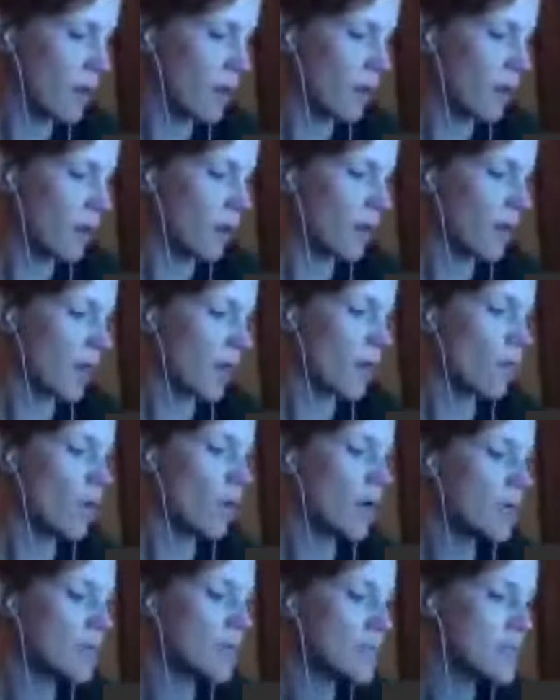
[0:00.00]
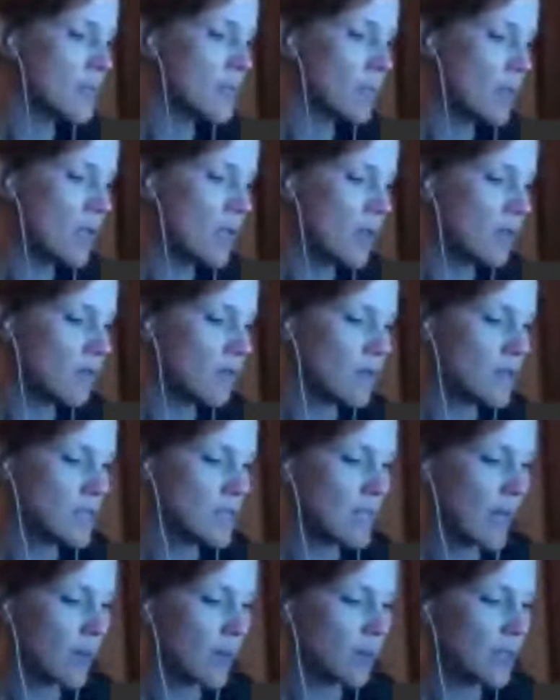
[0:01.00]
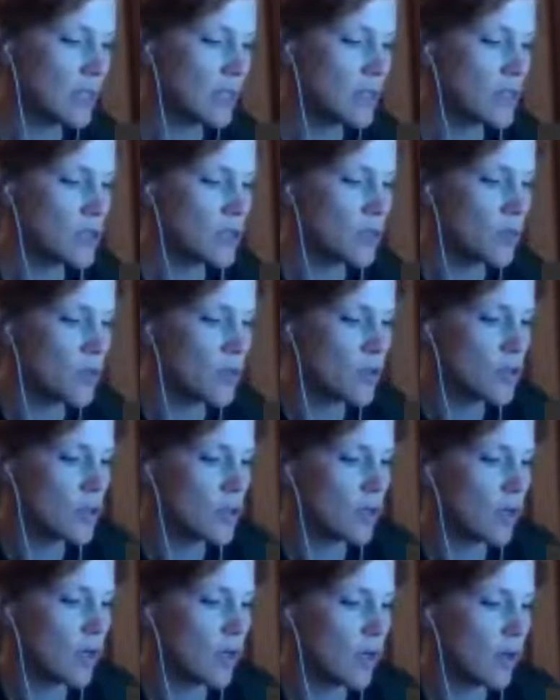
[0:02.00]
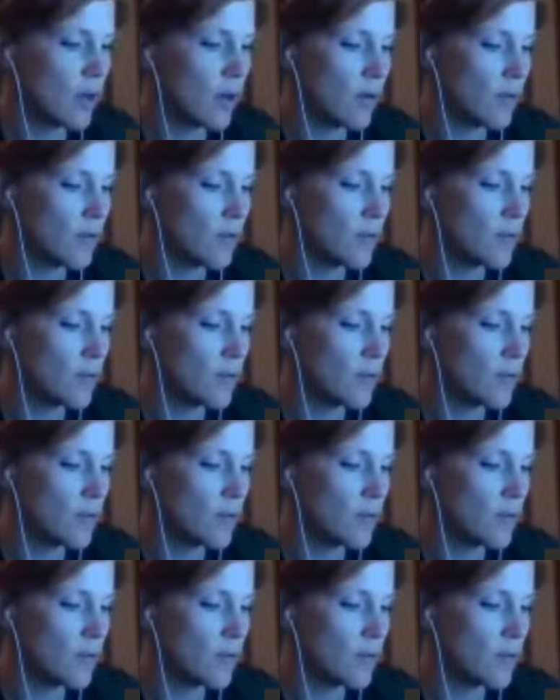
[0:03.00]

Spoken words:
Okay, what is the mean of the sampling distribution of